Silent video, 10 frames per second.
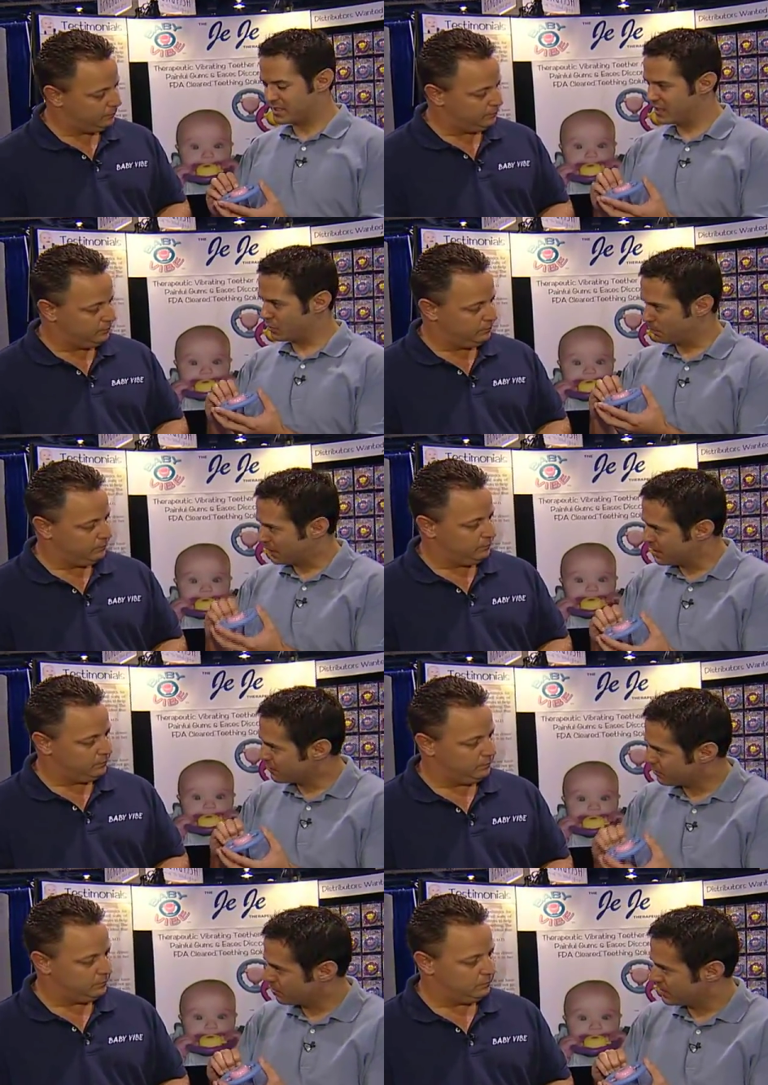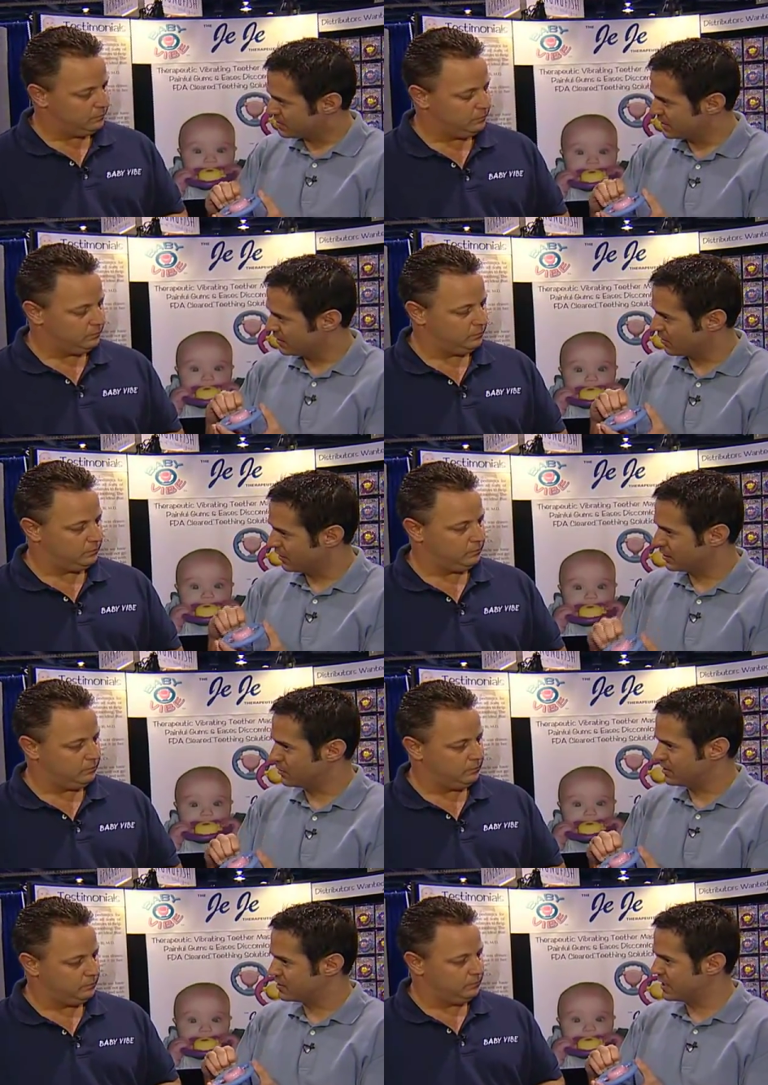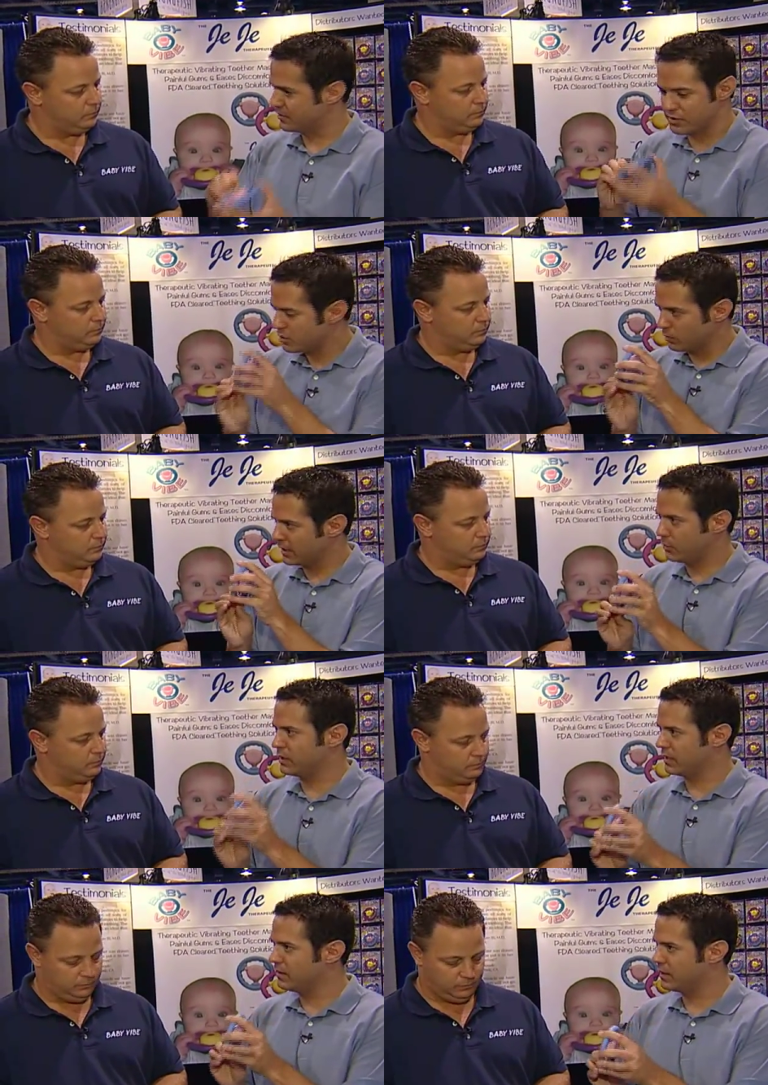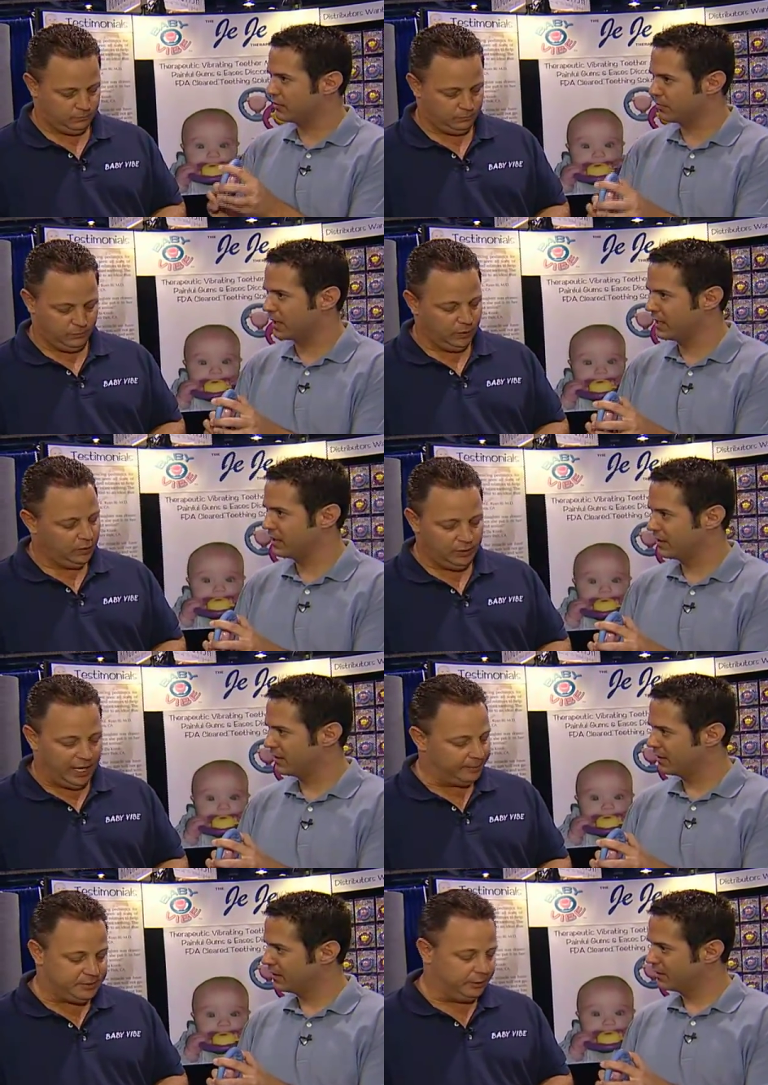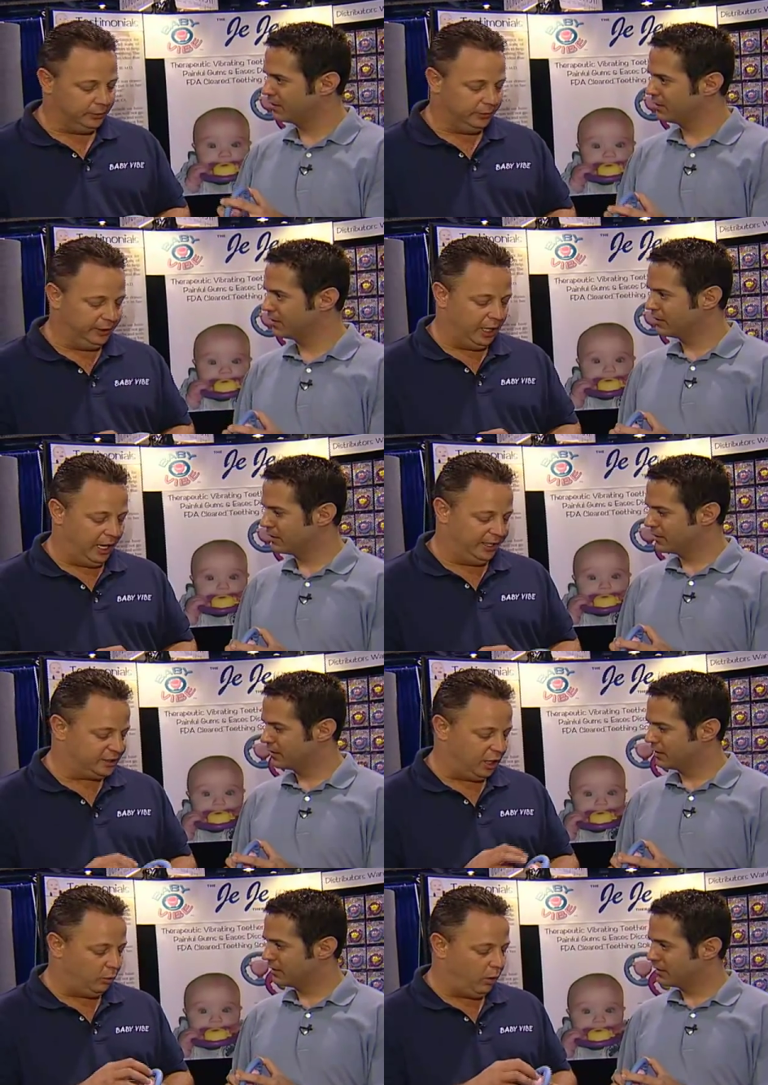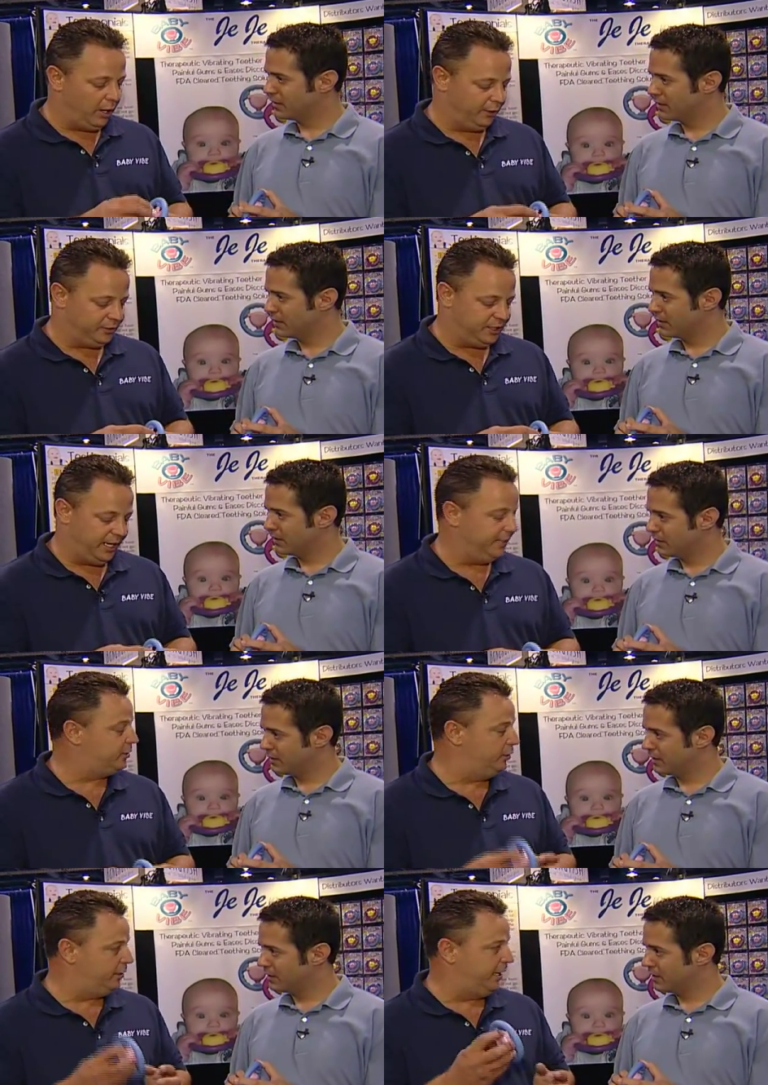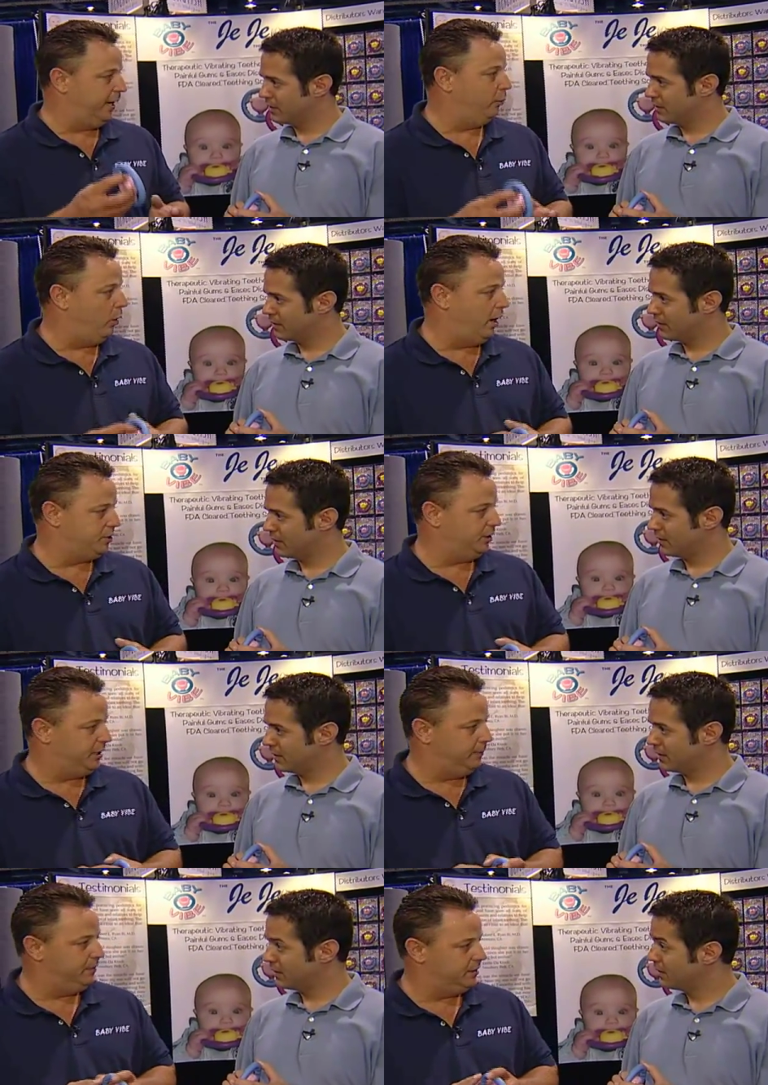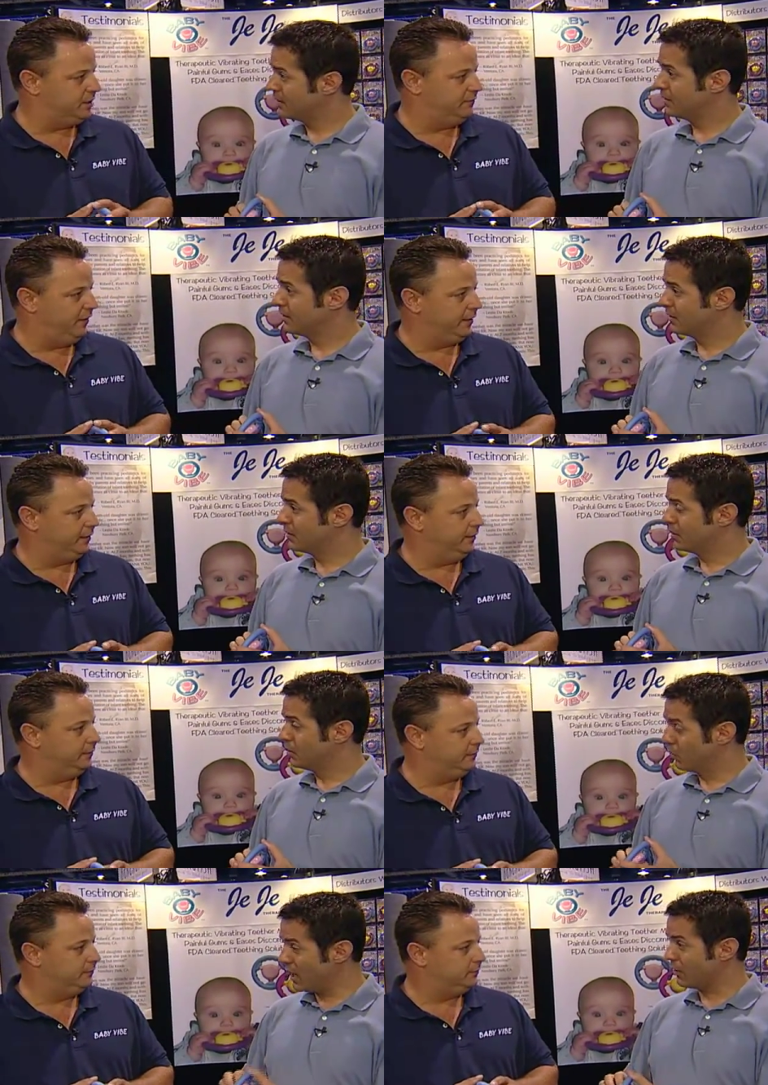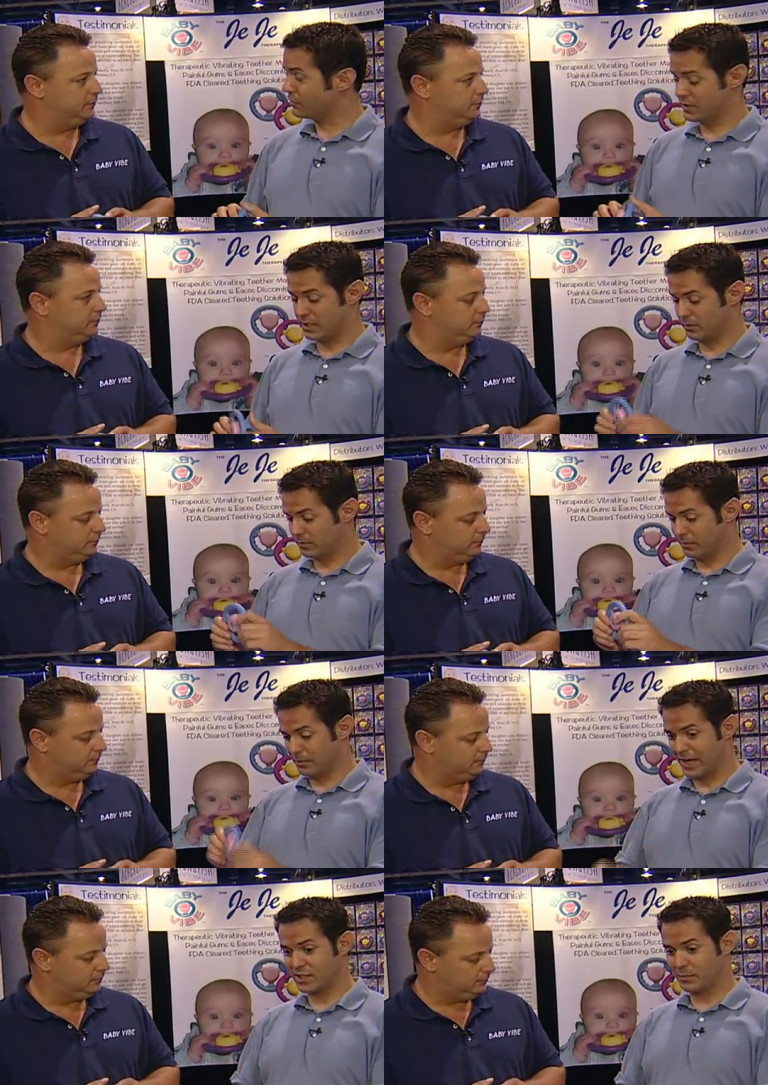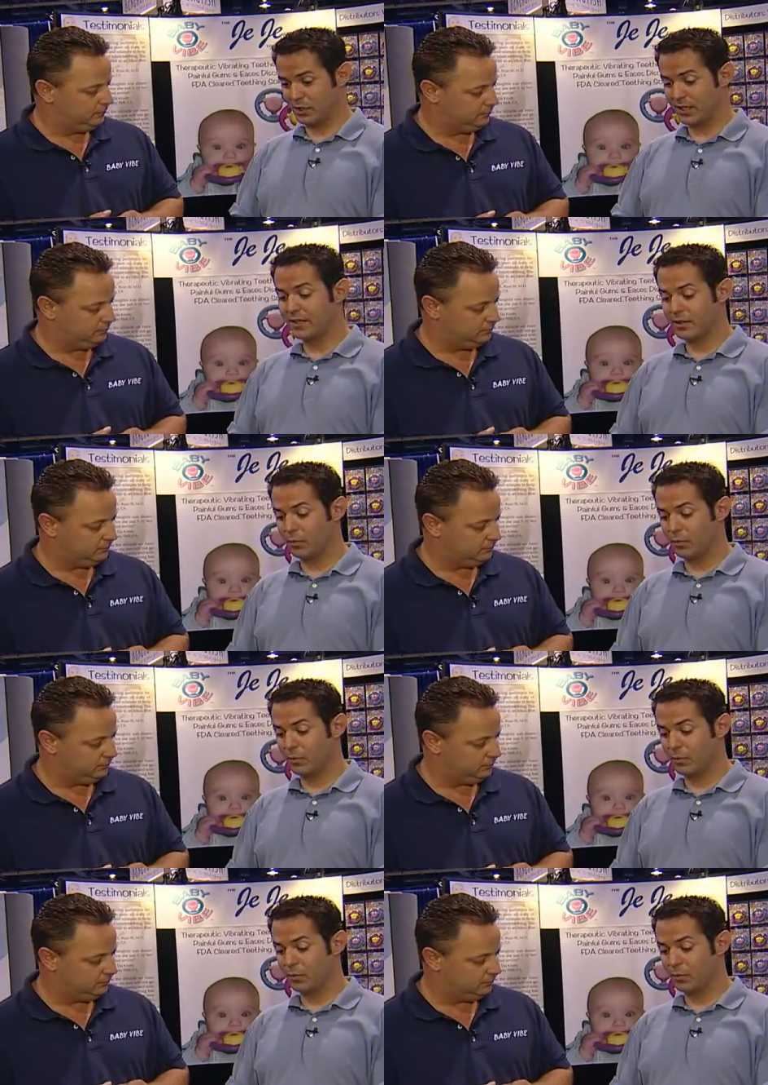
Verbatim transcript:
Speaker 1: teeth would bite through this and get to the liquid inside. There's no liquid in this, right?
Speaker 2: Absolutely not. It's all watertight, so you can wash and keep it disinfected. Wow, so you can actually put it in the